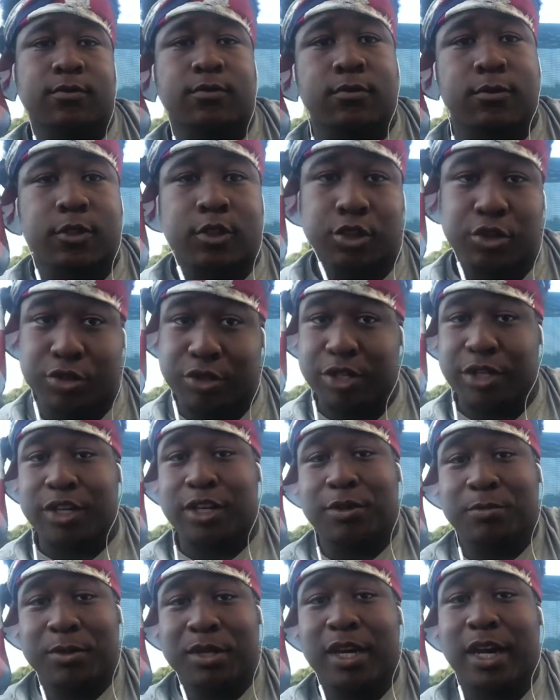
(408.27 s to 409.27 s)
You tell
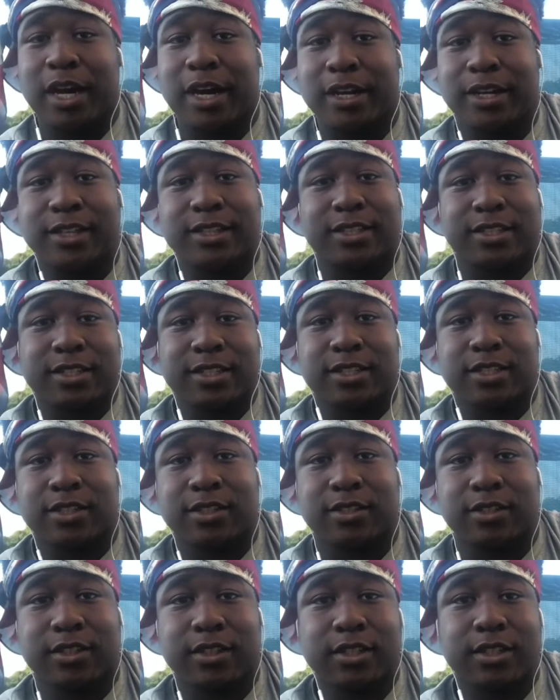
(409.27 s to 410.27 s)
me how that sound.
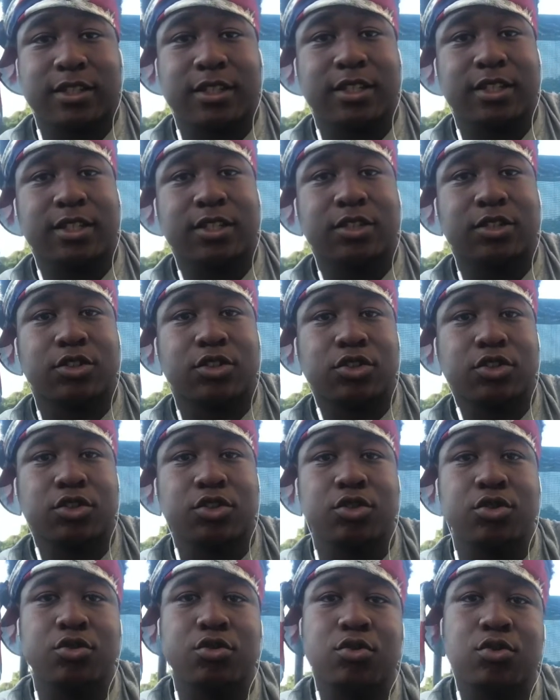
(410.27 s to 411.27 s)
And then
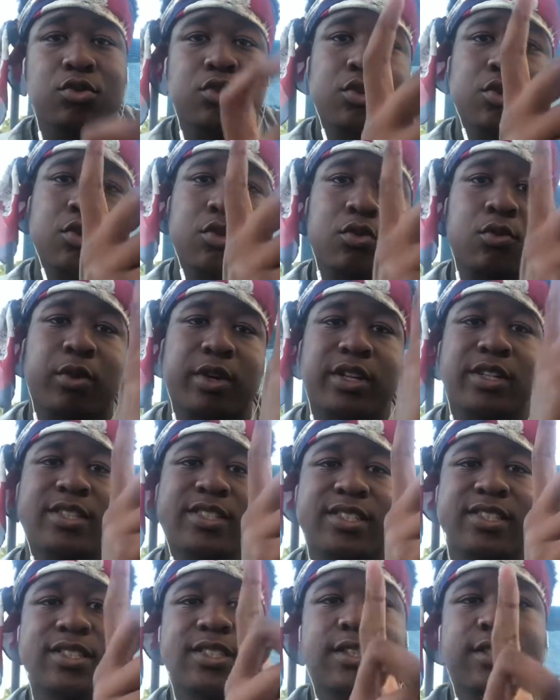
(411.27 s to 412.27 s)
you one of the
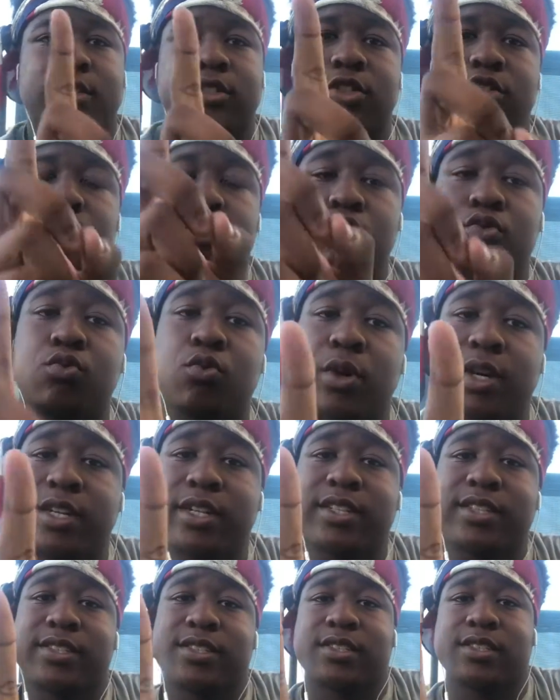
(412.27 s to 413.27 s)
6. You one of
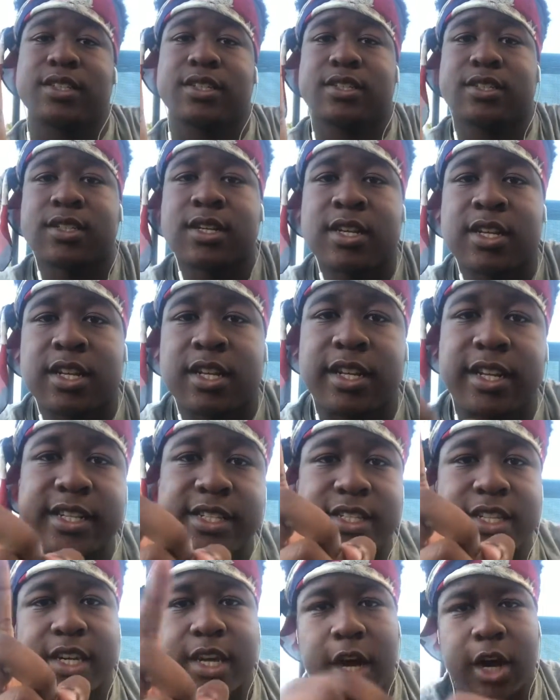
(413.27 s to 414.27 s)
the 6. Let's
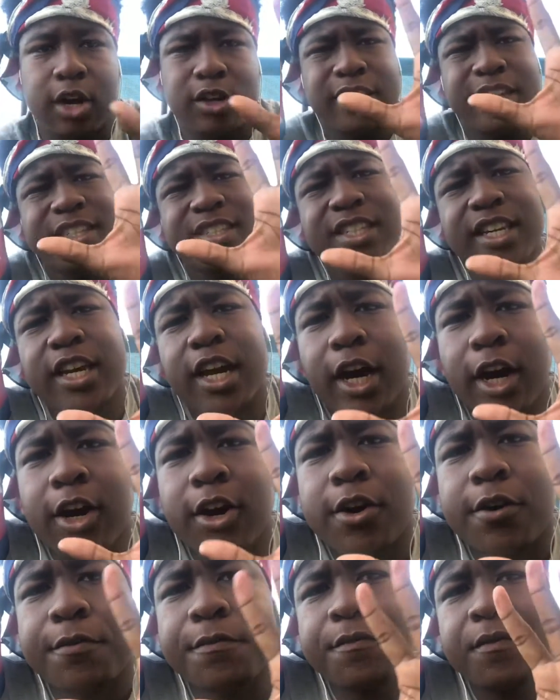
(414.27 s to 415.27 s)
say
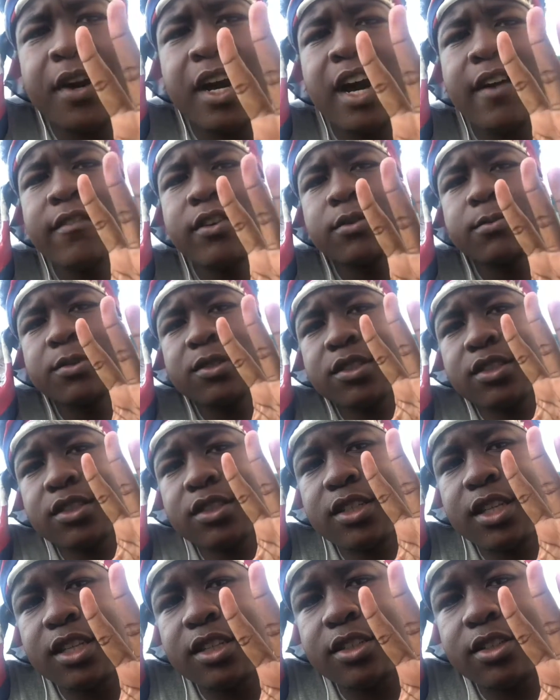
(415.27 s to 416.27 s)
all 5 of them
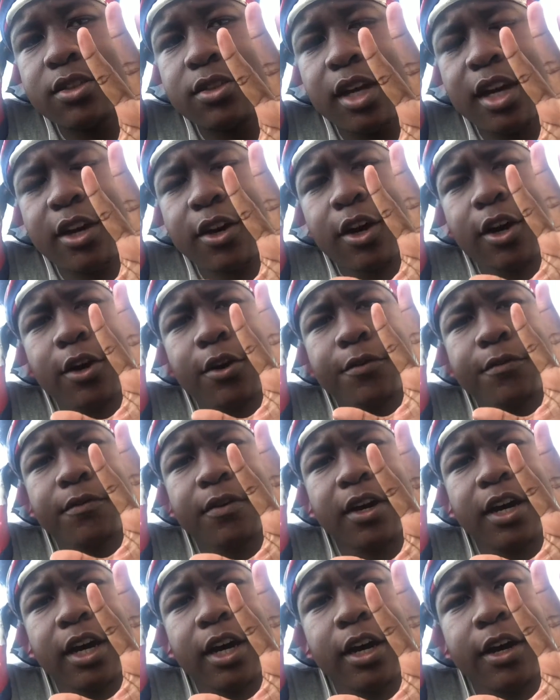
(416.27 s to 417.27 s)
6, all
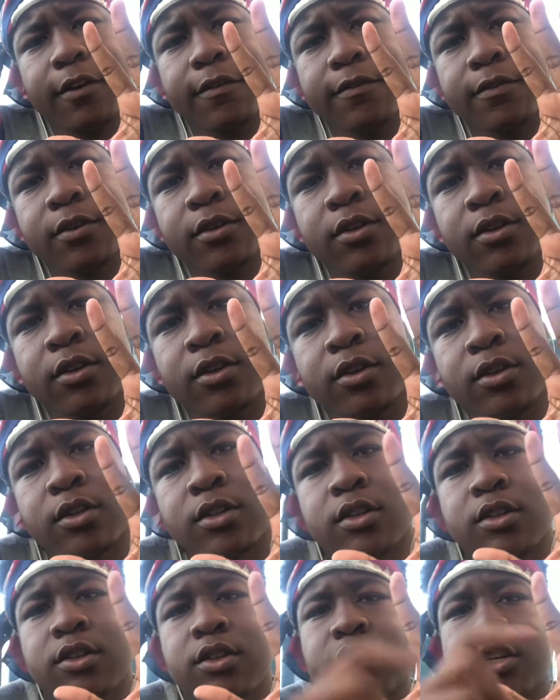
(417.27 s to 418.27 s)
5,
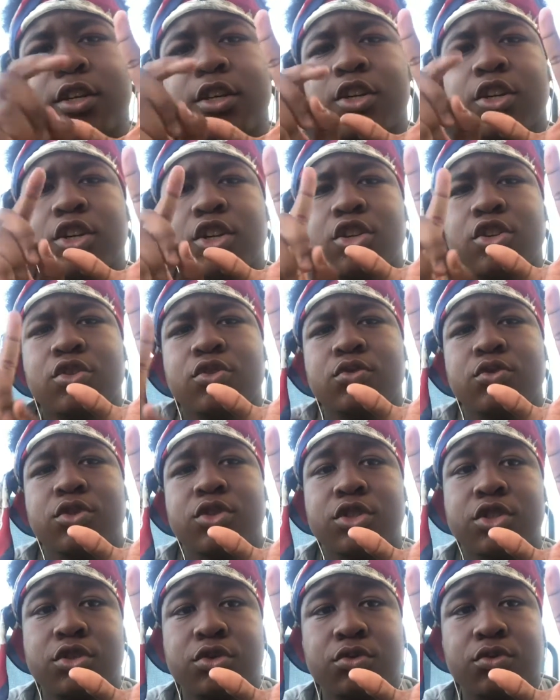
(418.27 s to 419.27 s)
including
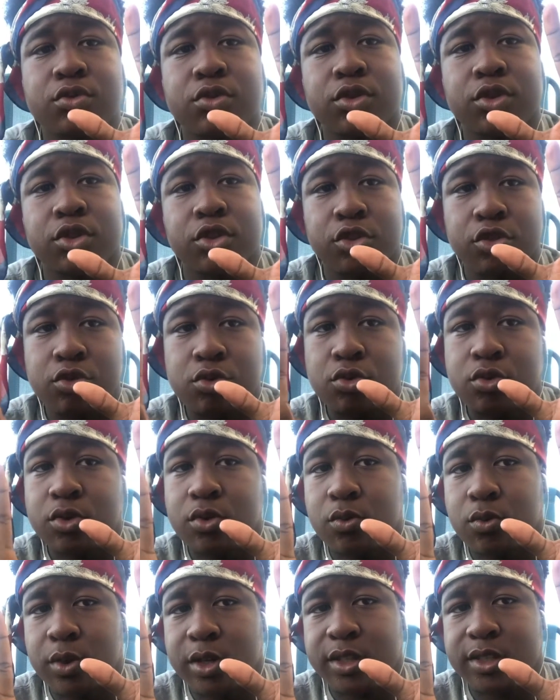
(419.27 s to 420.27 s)
you. You
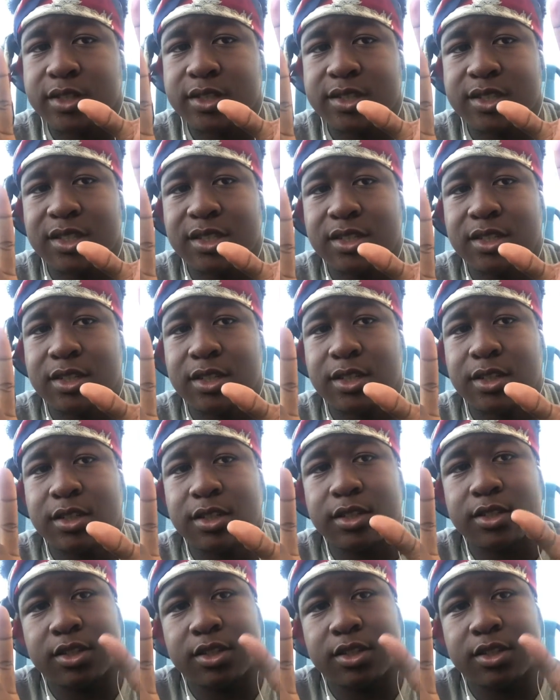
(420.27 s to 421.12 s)
one of the 6 kids.